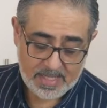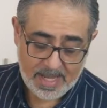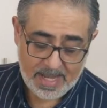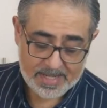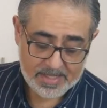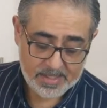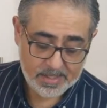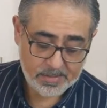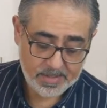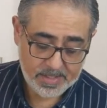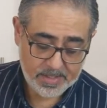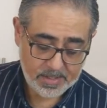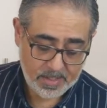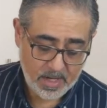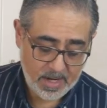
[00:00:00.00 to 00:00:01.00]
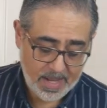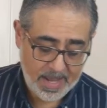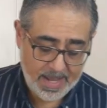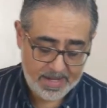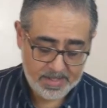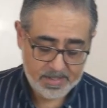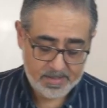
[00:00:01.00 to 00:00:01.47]
added ingredient that I
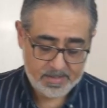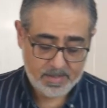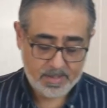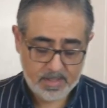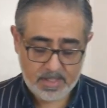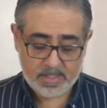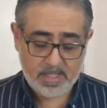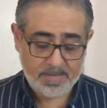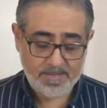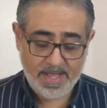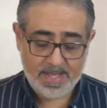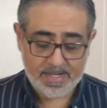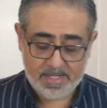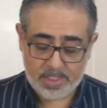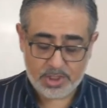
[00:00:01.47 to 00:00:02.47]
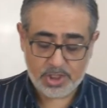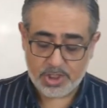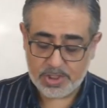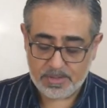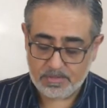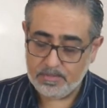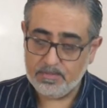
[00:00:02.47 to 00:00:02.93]
add, because I've added it,
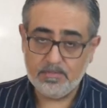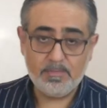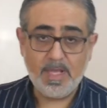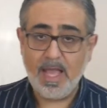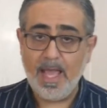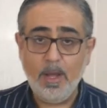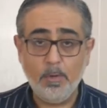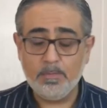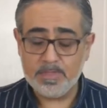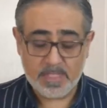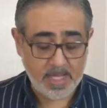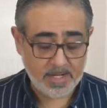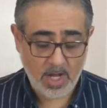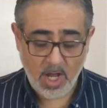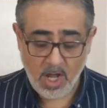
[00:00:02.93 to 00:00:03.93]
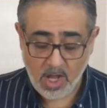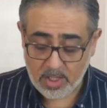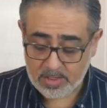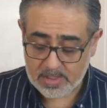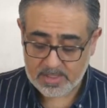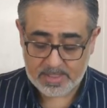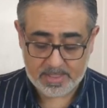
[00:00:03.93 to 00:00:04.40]
just helps, it
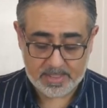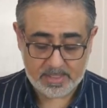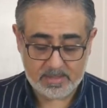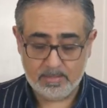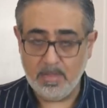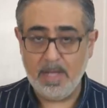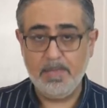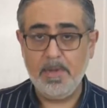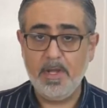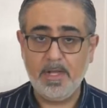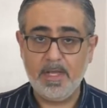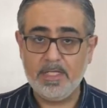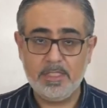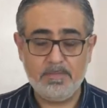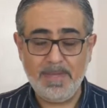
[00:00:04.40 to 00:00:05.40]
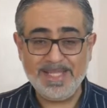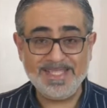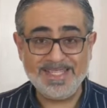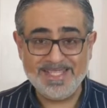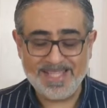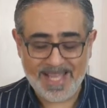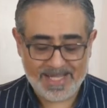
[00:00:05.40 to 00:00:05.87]
enhances my burger, it just makes
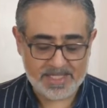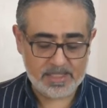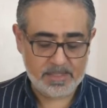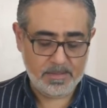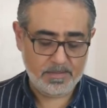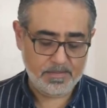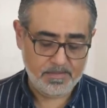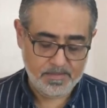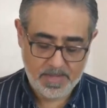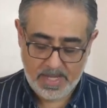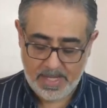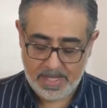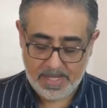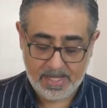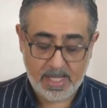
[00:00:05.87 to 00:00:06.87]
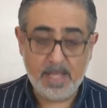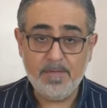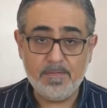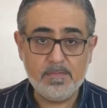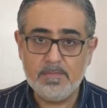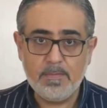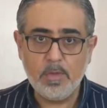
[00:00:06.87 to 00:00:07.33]
it taste
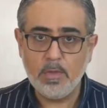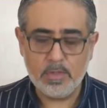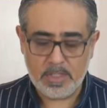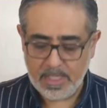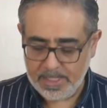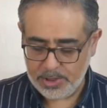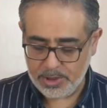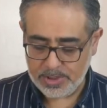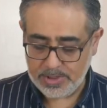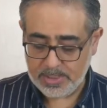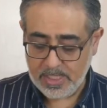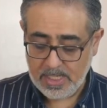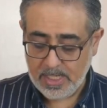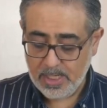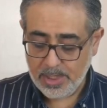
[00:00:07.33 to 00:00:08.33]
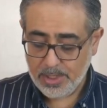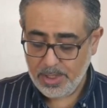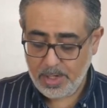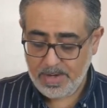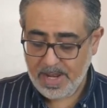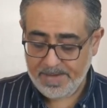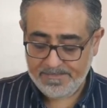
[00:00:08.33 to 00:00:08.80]
even more delicious. You
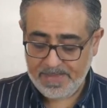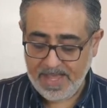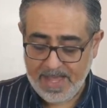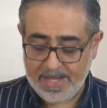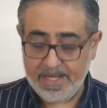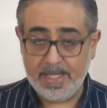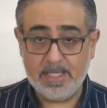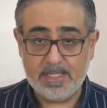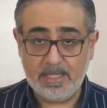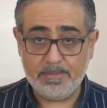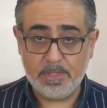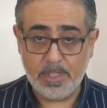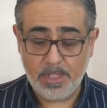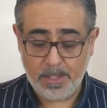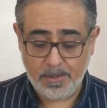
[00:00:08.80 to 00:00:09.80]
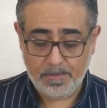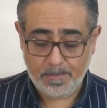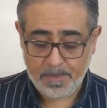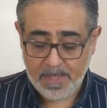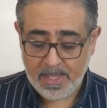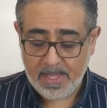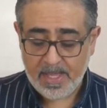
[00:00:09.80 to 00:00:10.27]
don't have to add it, it's up to you,
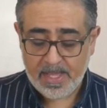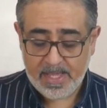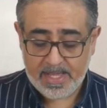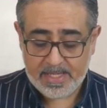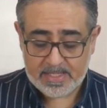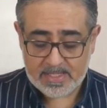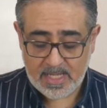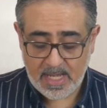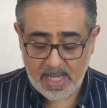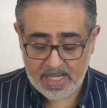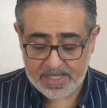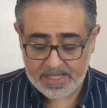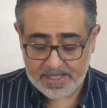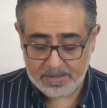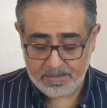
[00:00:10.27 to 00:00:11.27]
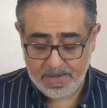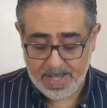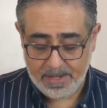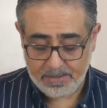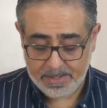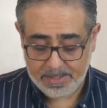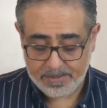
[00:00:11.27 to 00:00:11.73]
is onion
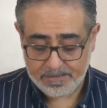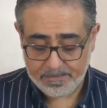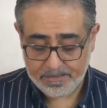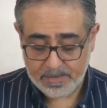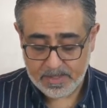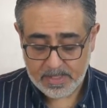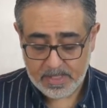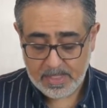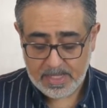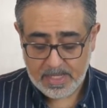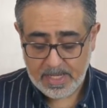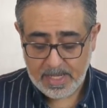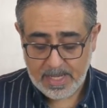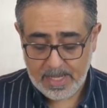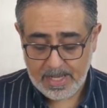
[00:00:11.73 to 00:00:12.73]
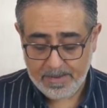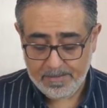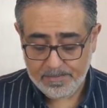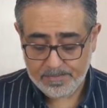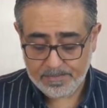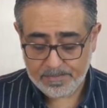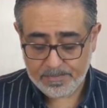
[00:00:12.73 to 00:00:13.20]
powder.
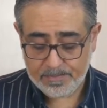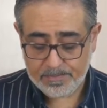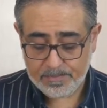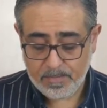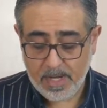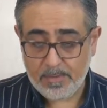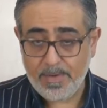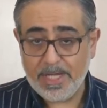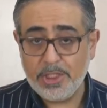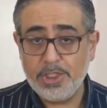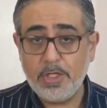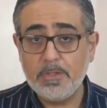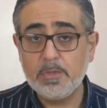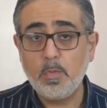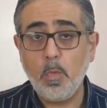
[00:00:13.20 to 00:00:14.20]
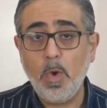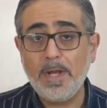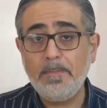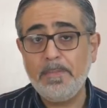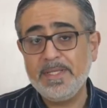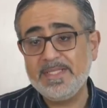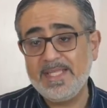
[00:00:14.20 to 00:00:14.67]
My ratio is
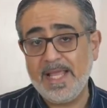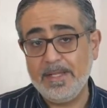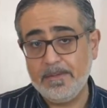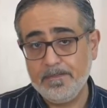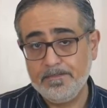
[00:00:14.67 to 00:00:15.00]
1%.